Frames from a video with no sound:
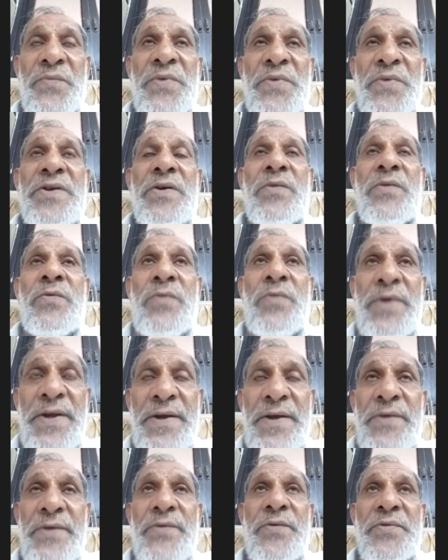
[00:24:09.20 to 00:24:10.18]
which are
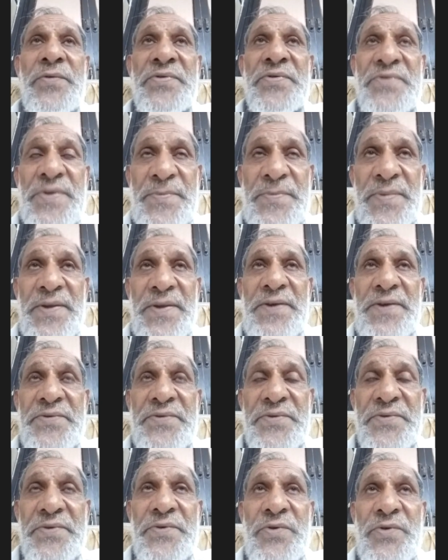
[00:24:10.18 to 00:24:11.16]
going to
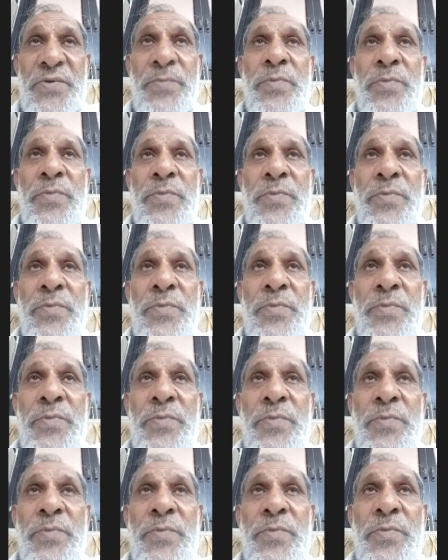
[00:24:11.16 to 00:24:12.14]
suppress your bone
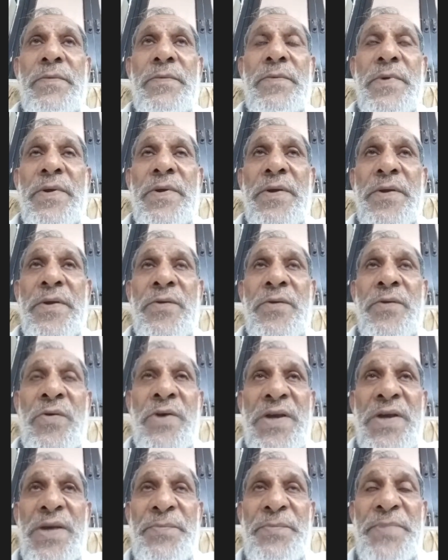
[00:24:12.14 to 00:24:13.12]
marrow. You
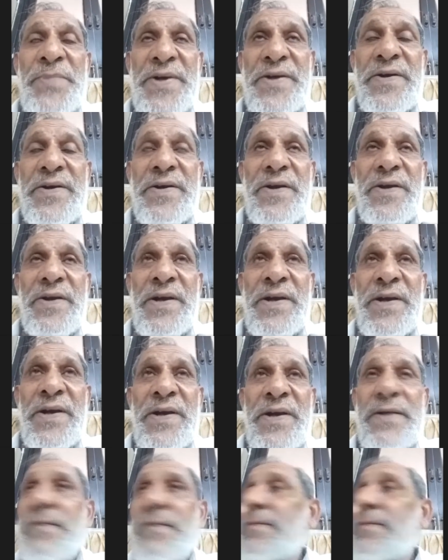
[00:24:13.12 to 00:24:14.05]
keep it in mind.